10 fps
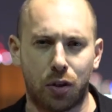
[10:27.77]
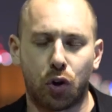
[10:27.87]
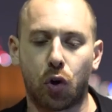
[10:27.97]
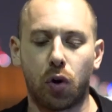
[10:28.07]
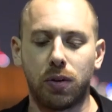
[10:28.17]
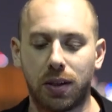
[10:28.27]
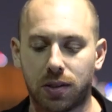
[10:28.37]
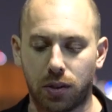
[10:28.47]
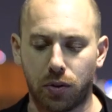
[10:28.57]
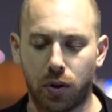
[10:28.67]
The girl
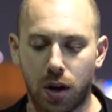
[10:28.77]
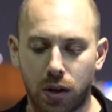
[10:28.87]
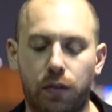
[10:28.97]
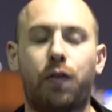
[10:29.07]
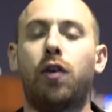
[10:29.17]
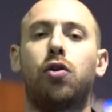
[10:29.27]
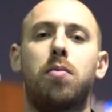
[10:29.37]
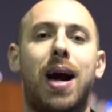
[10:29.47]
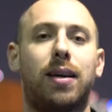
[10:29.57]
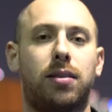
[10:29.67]
needs to feel your
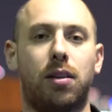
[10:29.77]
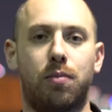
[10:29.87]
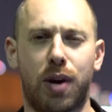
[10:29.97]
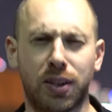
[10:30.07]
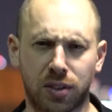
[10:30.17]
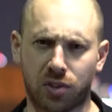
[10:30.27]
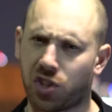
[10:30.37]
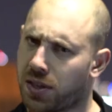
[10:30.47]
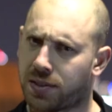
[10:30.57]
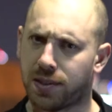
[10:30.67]
masculine presence.
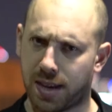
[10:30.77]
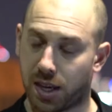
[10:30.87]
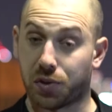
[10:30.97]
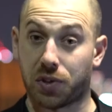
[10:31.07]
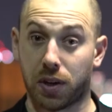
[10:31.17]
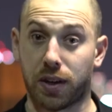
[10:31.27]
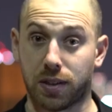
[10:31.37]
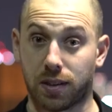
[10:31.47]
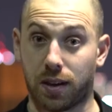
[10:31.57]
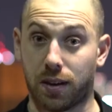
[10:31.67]
She needs to take you
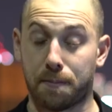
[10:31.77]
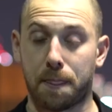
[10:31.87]
seriously.